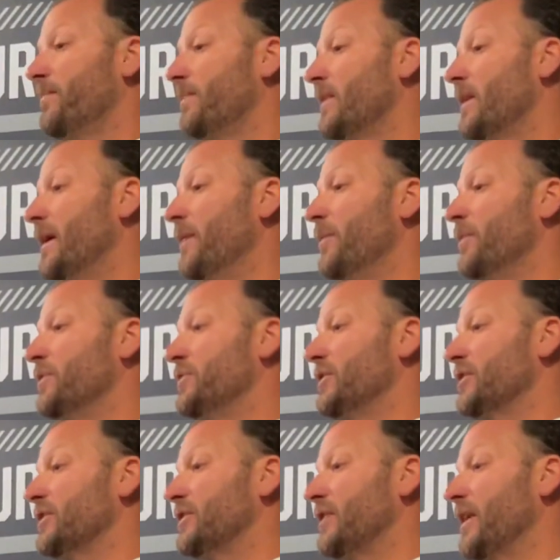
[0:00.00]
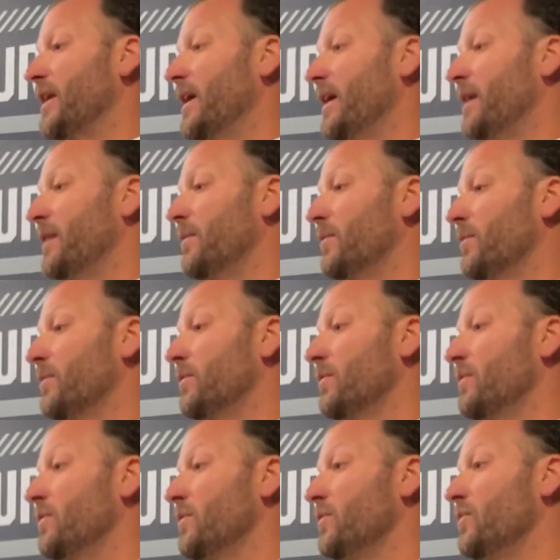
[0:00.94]
it was just
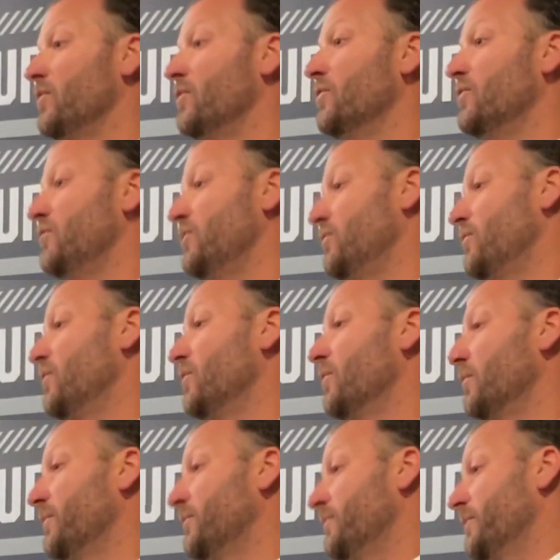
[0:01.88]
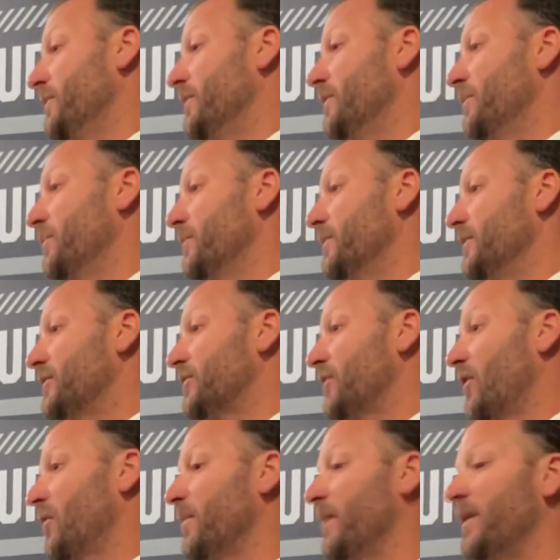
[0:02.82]
you knew when you
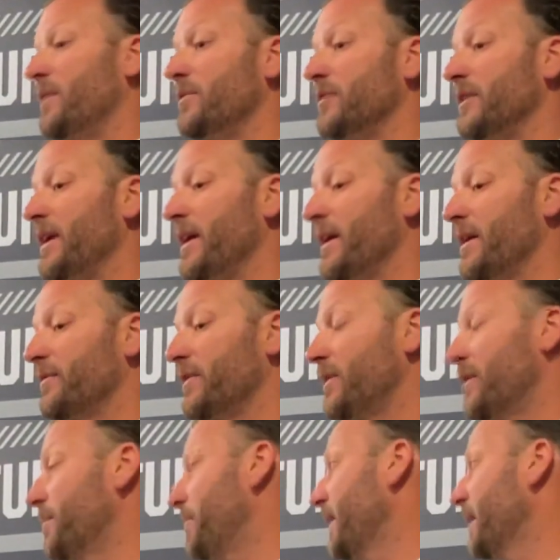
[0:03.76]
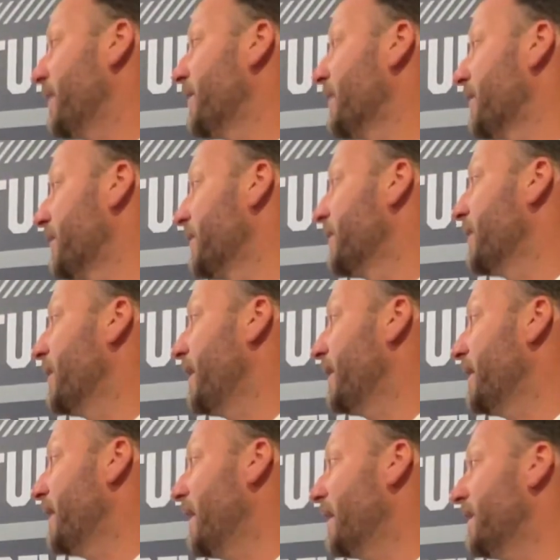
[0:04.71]
saw him that he was a heck of a competitor,
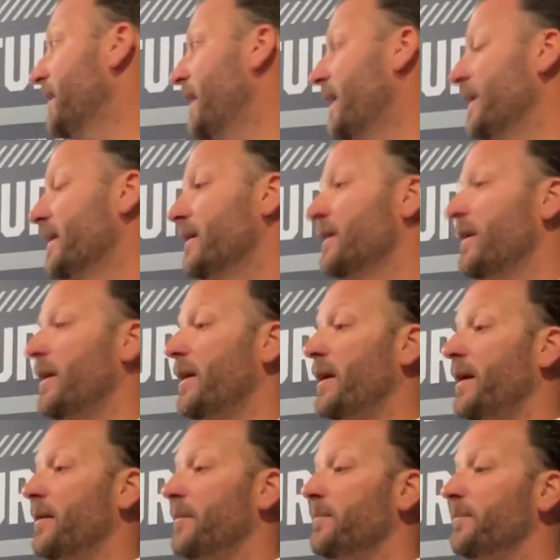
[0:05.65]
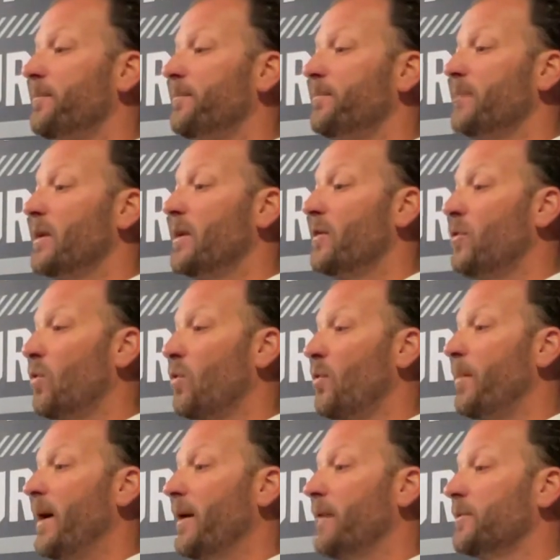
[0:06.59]
and that
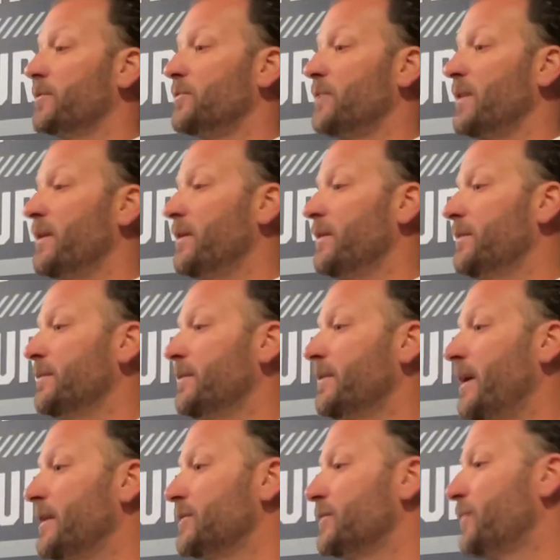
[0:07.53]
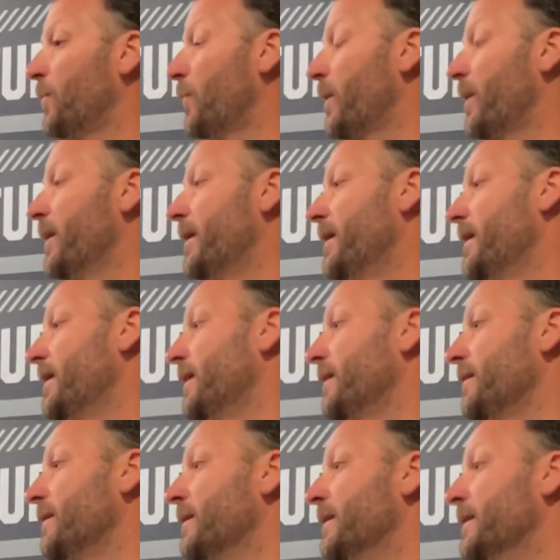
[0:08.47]
quarterback was written on his forehead,
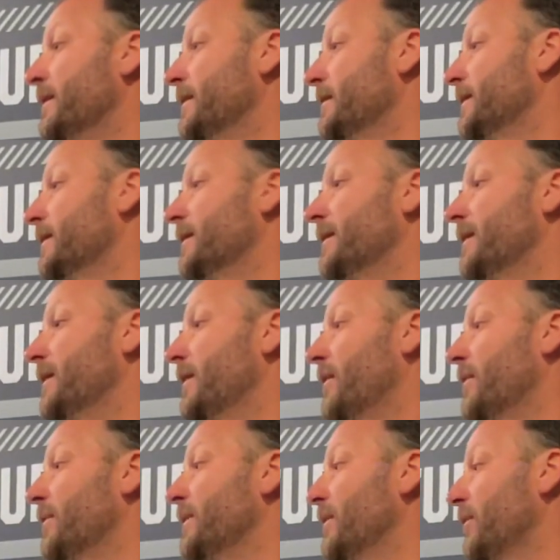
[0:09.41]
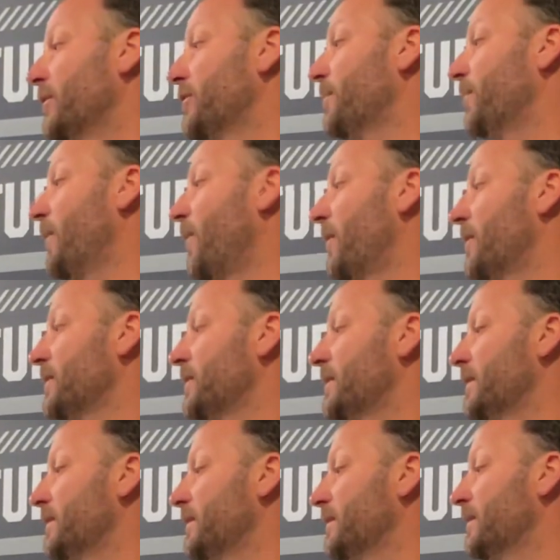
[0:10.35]
and you know he looked the part,
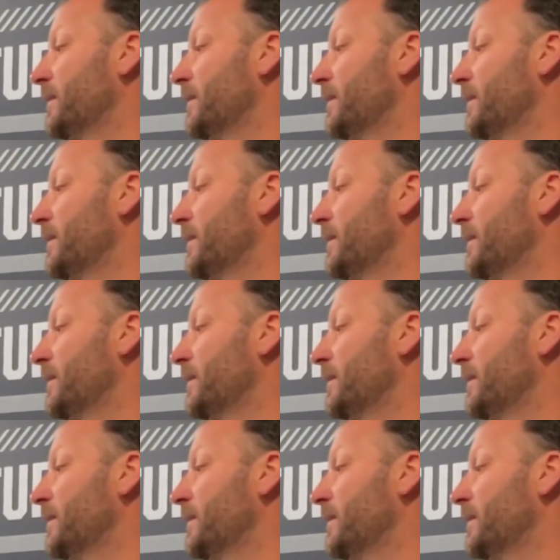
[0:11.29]
and